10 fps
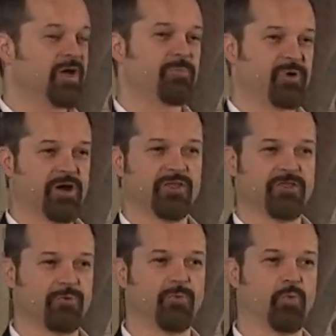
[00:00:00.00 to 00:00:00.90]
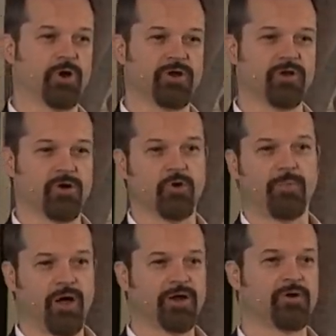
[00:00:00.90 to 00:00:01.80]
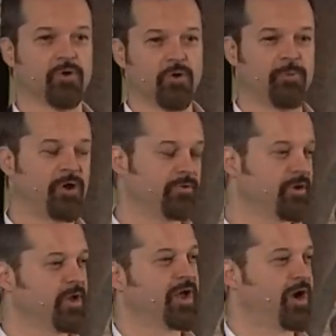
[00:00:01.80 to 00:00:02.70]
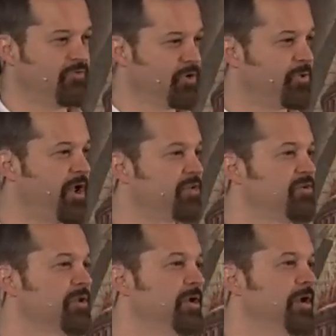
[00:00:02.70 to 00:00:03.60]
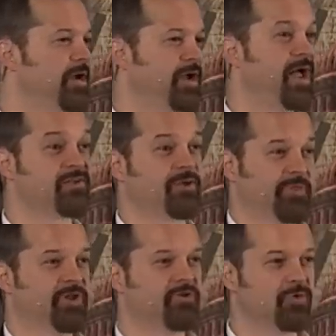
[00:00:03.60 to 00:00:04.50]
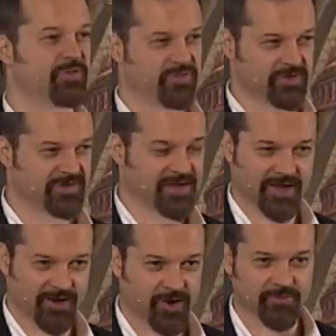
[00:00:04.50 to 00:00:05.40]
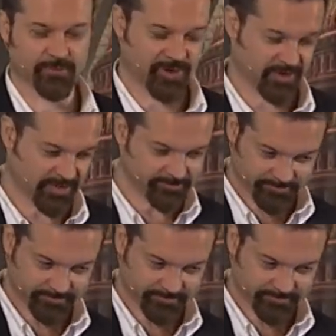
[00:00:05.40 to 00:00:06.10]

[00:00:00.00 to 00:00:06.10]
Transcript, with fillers: Apparently the word Hermon or Homon, however you pronounce it, uh, has something to do with uh, taking an oath, apparently.